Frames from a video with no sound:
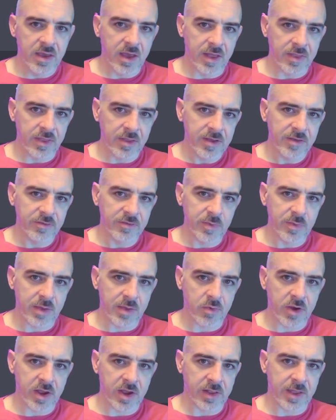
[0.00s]
And then it gives me
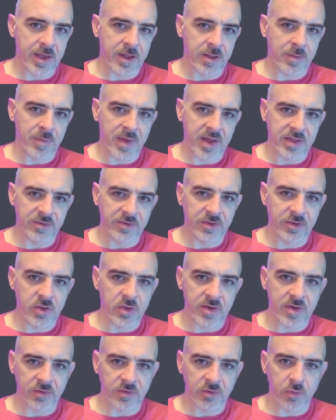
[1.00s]
a breakdown. Imagine
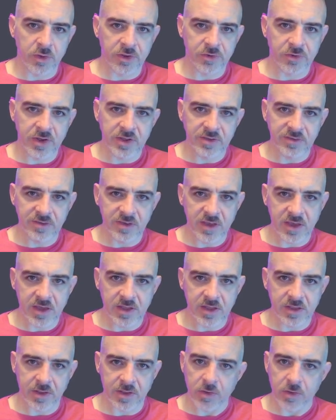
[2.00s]
you have a toy train
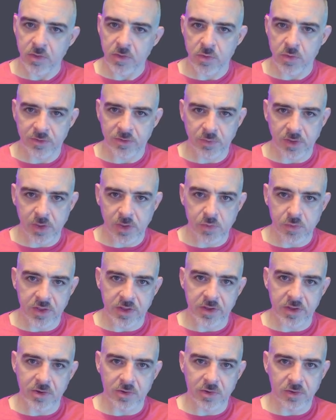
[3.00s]
set and only want to play with
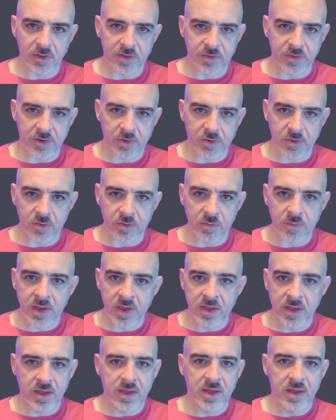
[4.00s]
it in your living room.